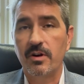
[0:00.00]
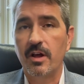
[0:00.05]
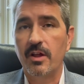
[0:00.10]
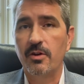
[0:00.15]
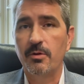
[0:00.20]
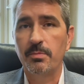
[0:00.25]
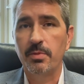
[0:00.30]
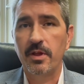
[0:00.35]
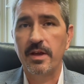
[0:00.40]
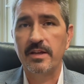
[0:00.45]
In
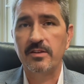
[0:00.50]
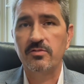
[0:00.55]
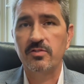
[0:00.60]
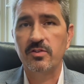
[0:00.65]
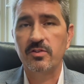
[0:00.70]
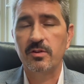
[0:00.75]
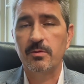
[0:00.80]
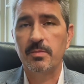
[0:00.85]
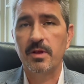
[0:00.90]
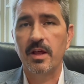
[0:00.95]
other
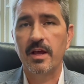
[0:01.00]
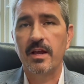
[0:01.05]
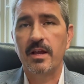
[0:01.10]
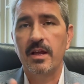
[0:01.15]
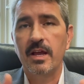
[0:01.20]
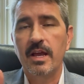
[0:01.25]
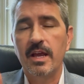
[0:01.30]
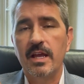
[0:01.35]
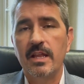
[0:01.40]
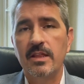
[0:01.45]
places, it'd be like
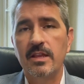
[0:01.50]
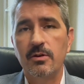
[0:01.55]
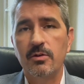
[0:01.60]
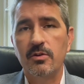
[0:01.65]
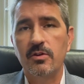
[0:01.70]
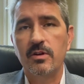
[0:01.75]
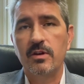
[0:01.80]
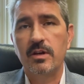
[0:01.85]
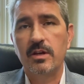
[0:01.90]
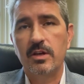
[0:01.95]

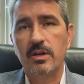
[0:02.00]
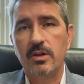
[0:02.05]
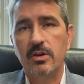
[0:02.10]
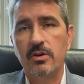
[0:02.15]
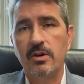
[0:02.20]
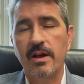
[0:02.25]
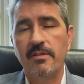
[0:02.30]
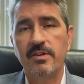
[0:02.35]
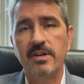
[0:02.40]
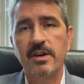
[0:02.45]
you'd
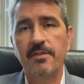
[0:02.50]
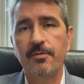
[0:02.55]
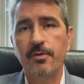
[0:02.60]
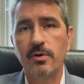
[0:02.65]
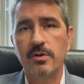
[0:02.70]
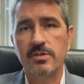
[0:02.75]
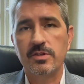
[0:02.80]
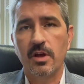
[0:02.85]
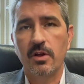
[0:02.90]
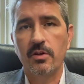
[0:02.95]
have a
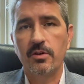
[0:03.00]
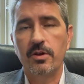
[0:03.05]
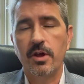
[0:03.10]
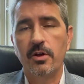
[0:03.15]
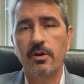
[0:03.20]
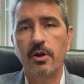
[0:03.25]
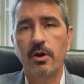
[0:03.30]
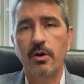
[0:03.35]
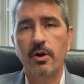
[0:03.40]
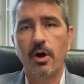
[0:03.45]
different result.
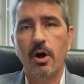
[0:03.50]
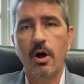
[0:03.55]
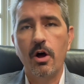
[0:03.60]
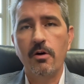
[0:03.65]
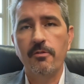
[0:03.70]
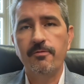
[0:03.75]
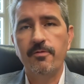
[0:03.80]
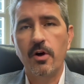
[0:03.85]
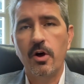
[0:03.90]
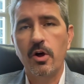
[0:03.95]
No, it
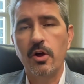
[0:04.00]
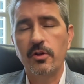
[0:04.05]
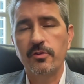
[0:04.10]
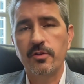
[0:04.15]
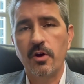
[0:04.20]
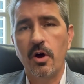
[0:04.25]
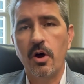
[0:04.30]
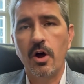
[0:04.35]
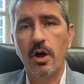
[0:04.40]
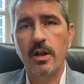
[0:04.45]
all falls
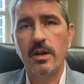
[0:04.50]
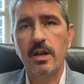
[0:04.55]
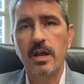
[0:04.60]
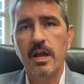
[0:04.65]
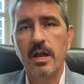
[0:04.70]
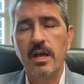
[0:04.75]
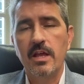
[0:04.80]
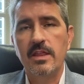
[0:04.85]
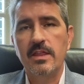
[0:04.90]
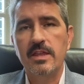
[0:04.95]
on
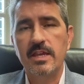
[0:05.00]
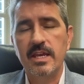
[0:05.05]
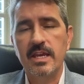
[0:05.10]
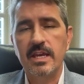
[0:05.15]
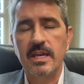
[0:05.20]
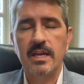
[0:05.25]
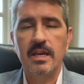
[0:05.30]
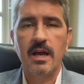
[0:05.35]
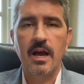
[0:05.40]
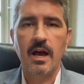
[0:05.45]

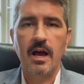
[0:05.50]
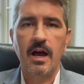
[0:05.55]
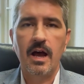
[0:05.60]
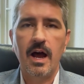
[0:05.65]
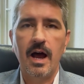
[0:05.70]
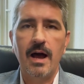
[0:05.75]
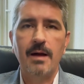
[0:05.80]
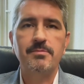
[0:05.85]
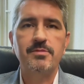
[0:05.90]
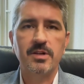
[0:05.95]
the
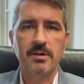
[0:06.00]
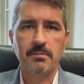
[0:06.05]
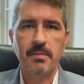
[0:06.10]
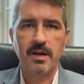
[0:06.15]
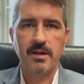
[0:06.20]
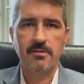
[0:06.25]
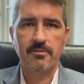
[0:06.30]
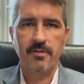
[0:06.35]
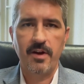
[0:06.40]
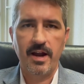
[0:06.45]
object
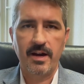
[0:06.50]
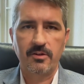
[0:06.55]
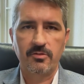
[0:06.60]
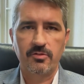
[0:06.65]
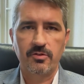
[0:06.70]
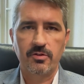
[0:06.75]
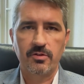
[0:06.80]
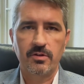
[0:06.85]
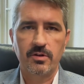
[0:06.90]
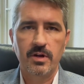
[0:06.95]

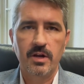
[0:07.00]
manufacturer.